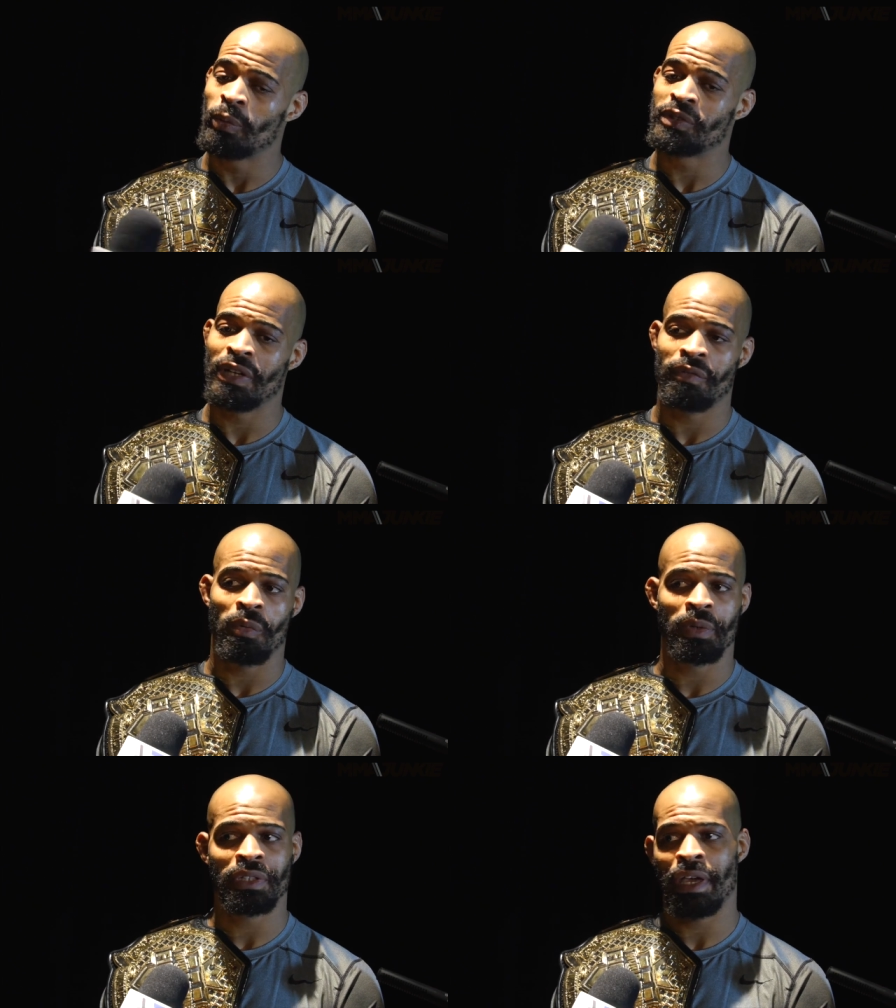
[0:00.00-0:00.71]
Whichever
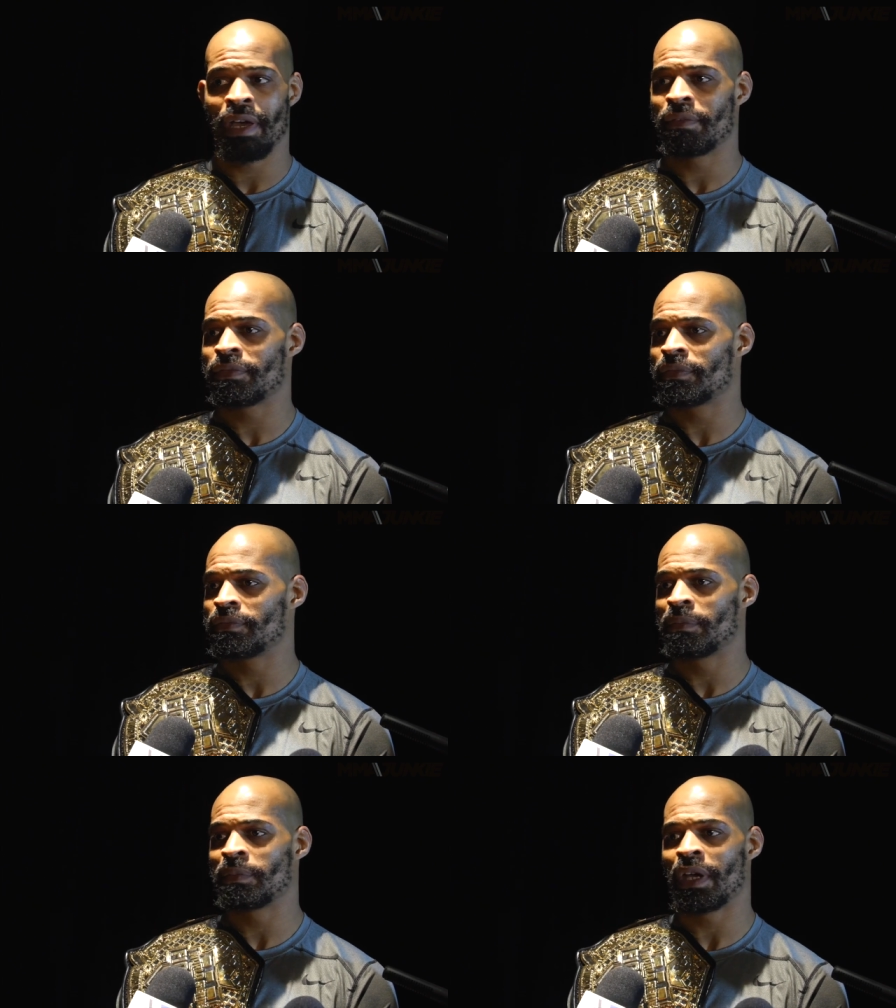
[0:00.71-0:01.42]
one they have
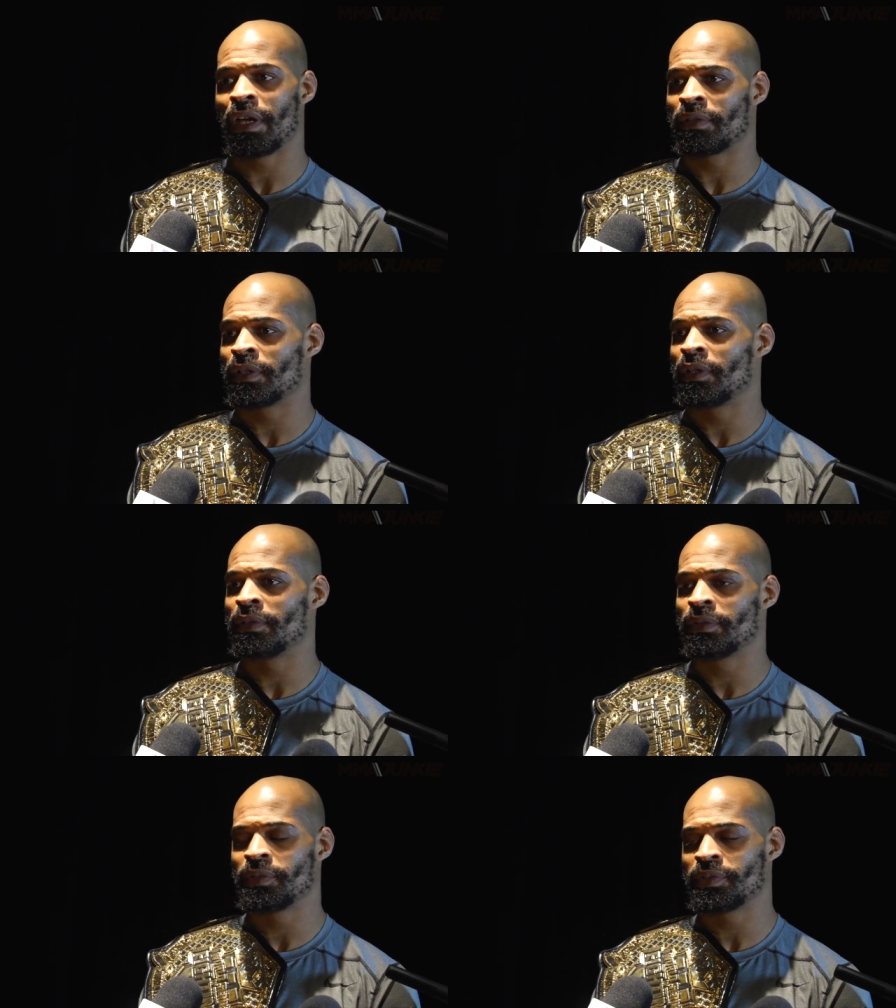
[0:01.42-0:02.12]
for me. I don't
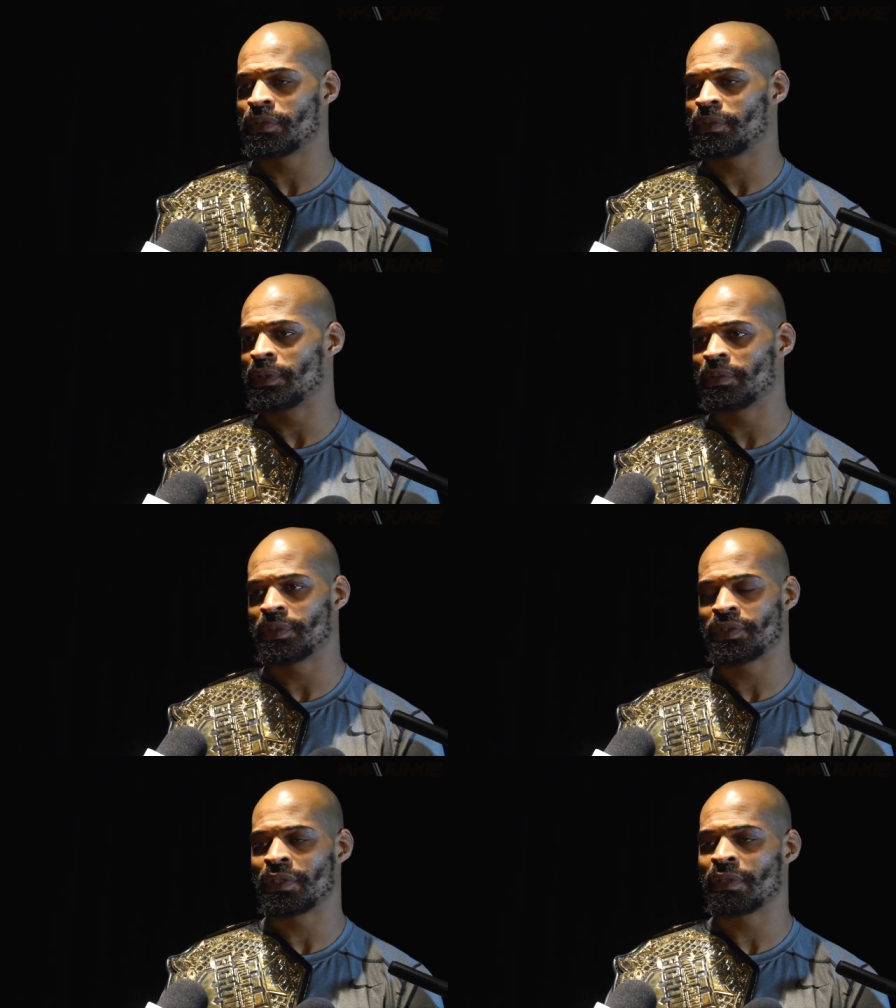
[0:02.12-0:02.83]
know who's
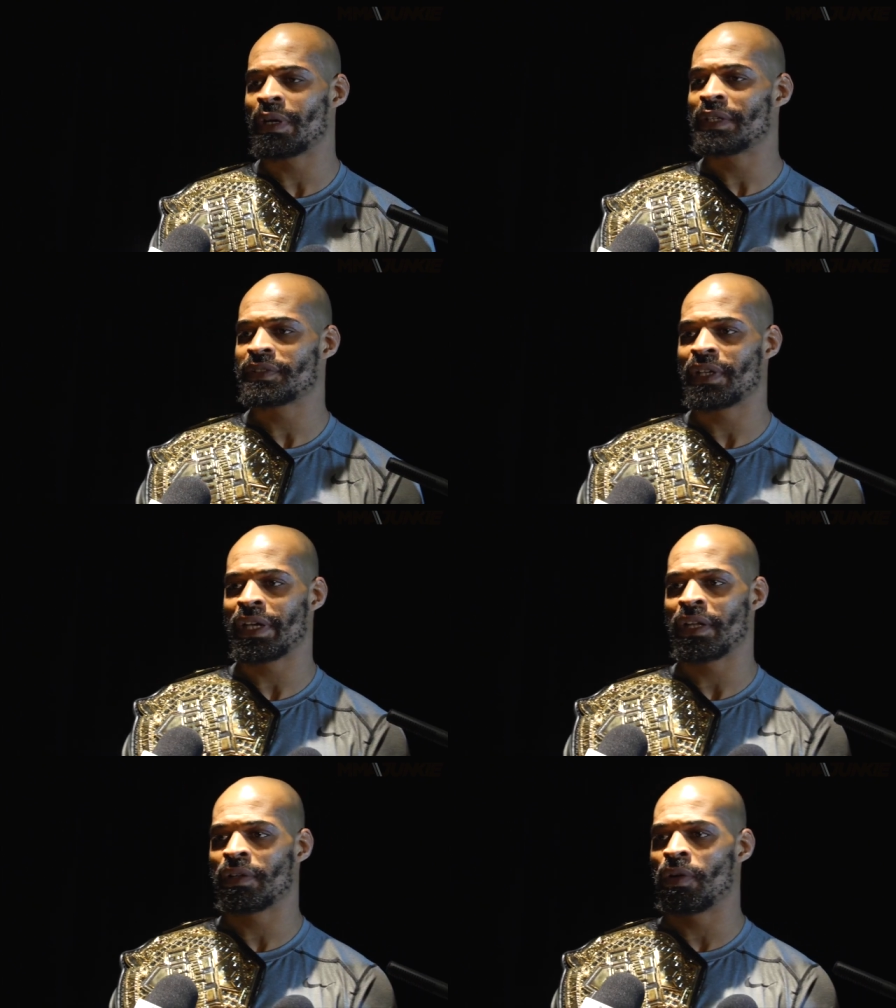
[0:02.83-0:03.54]
what's on the roster. I
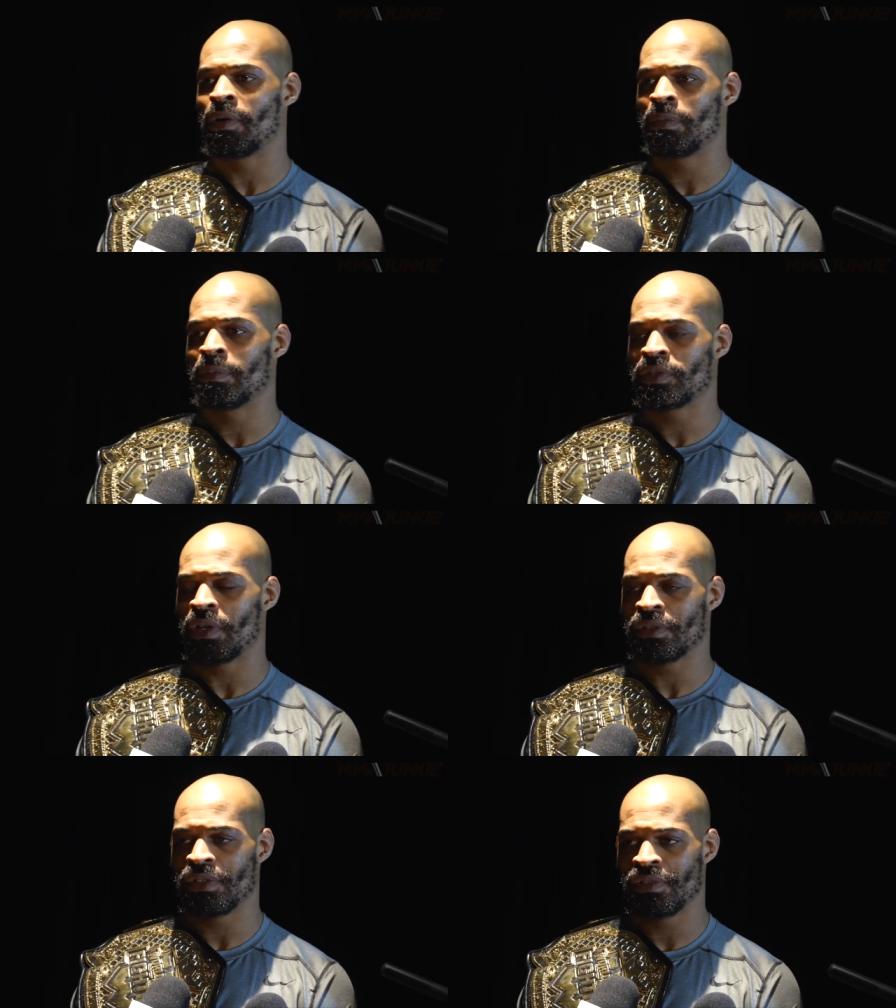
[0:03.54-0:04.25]
got to go home and
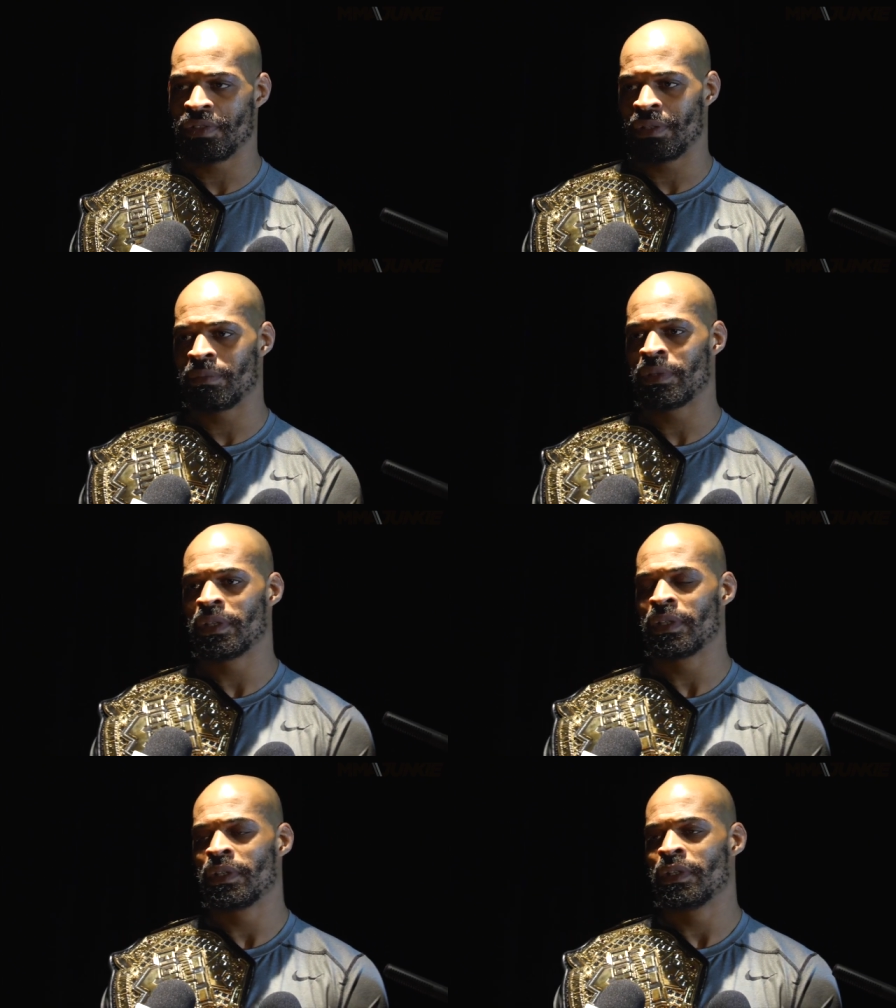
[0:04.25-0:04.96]
talk to the team,
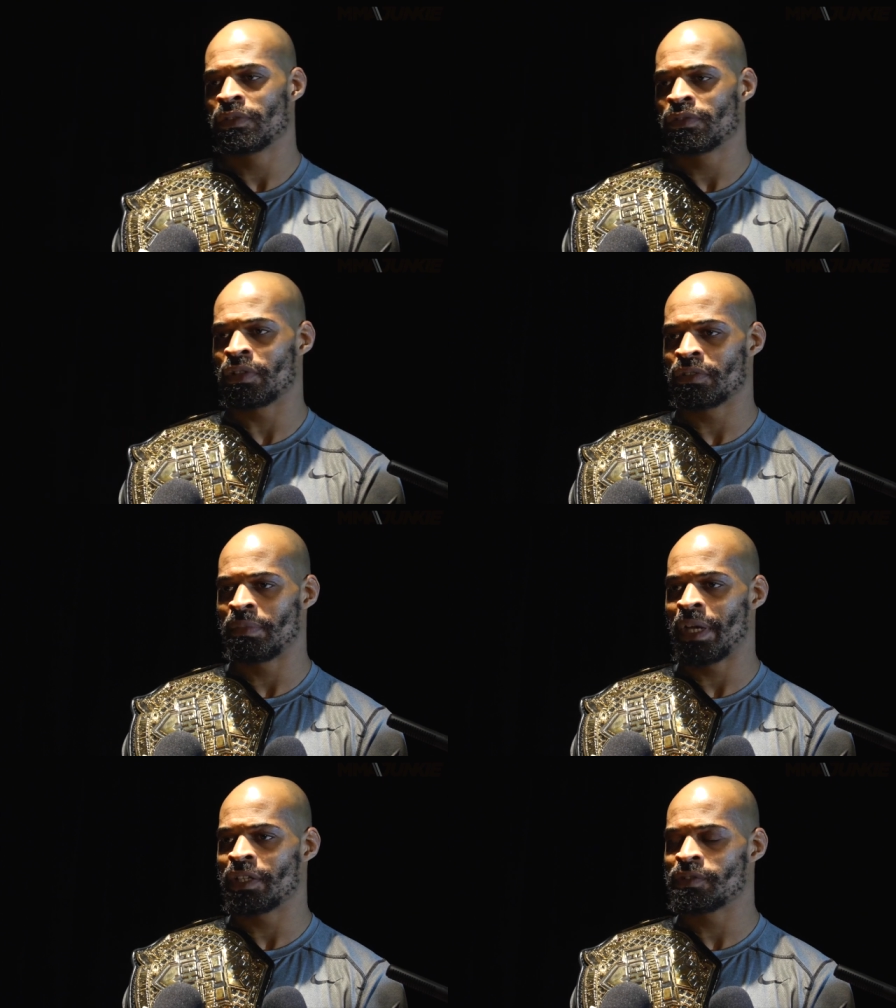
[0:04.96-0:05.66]
talk to
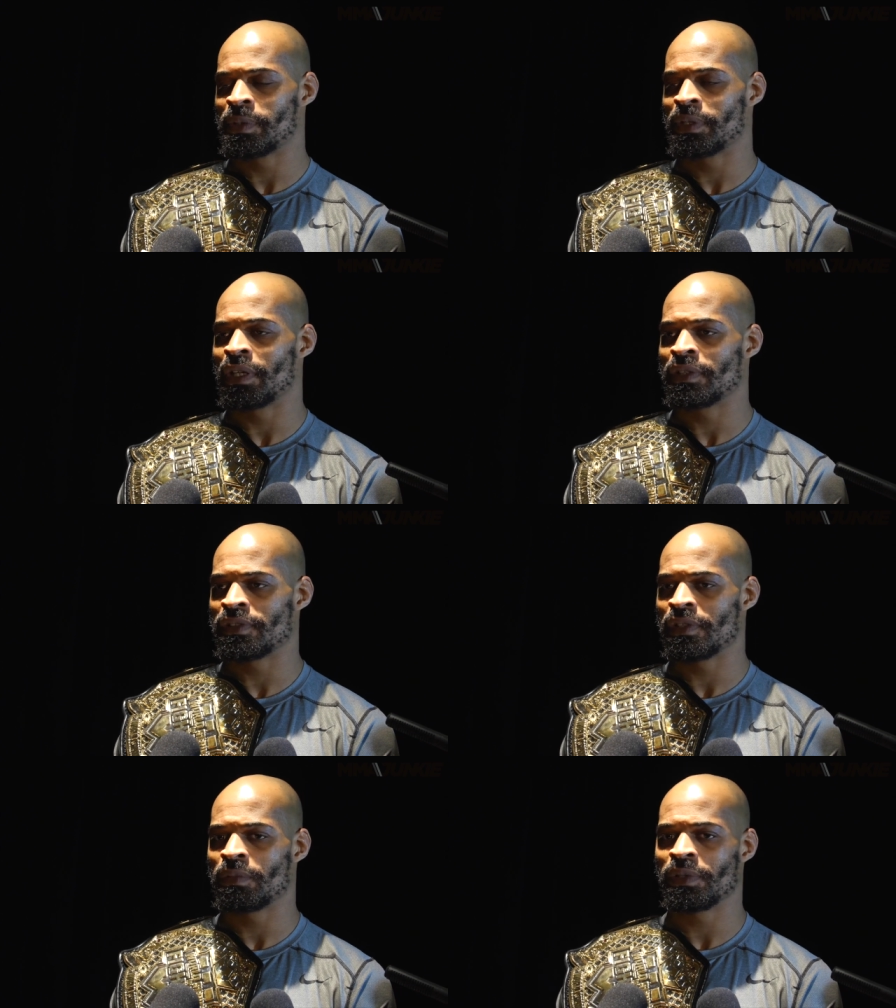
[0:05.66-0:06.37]
management, and
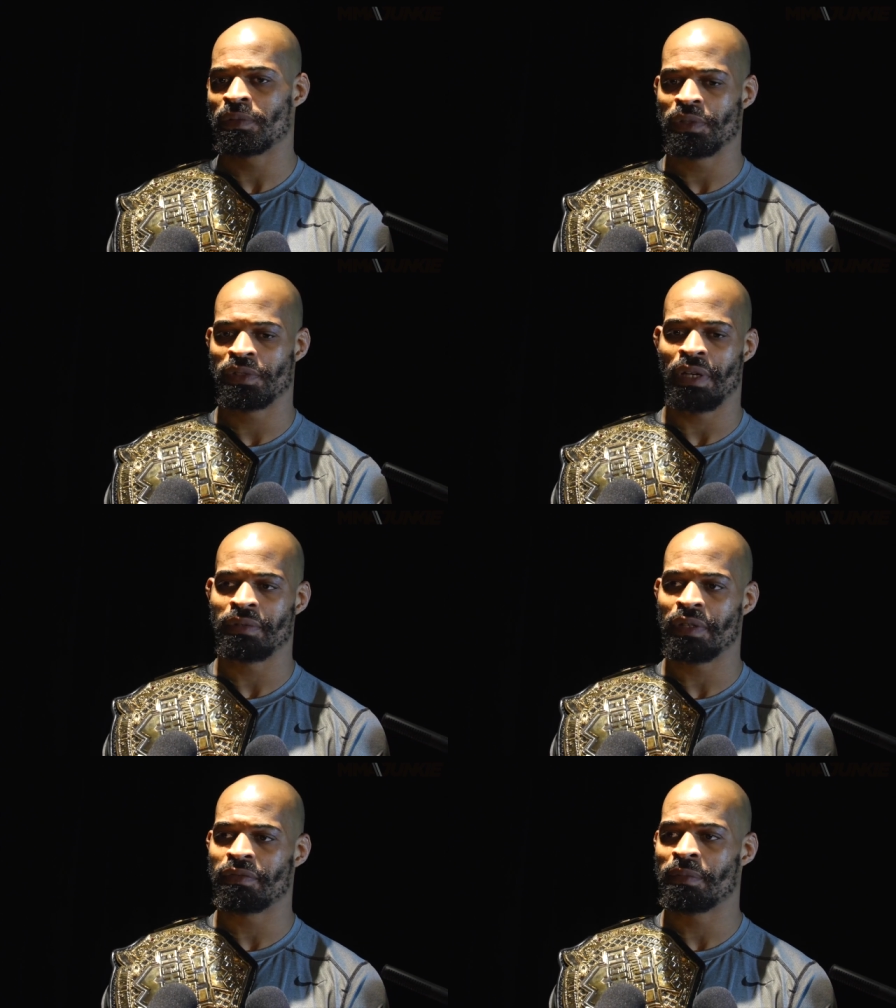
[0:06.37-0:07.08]
see what, what's
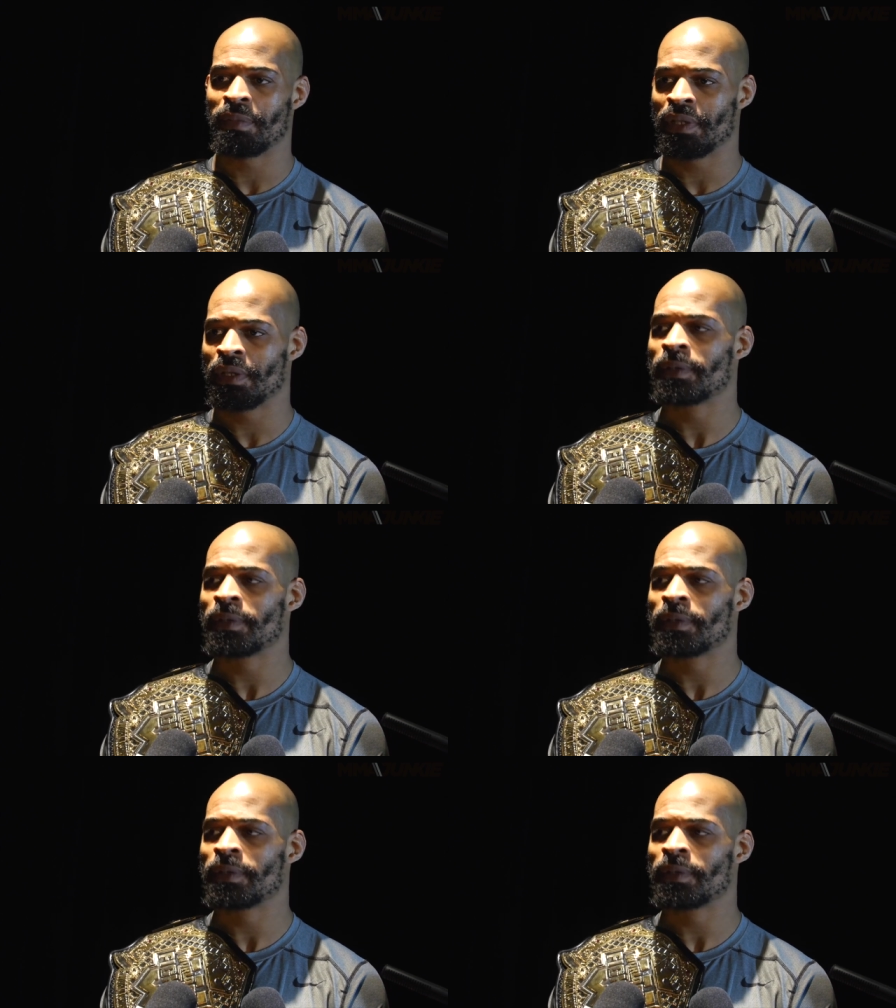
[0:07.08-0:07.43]
out there for me